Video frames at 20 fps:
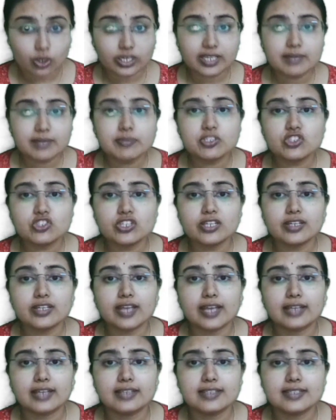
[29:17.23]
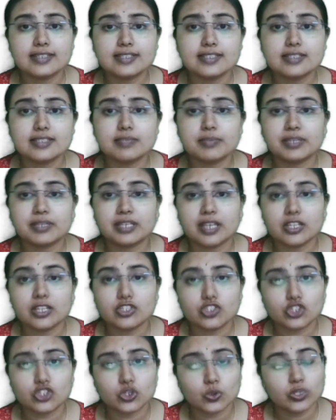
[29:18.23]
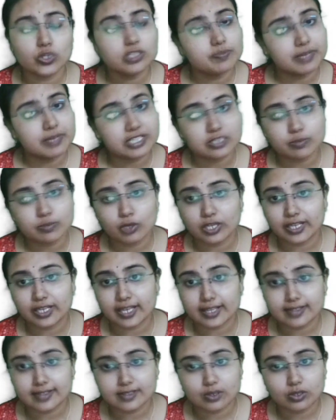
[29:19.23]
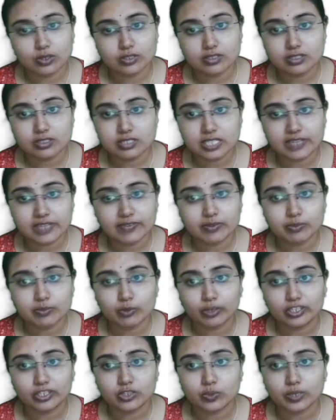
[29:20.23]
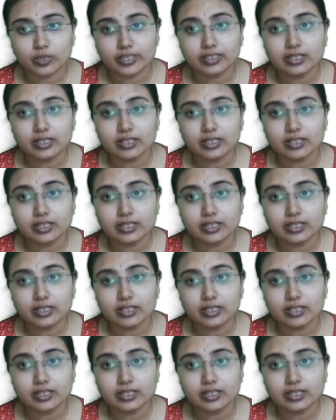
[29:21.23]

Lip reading: On ABG analysis, the pH showed metabolic acidosis 7.1.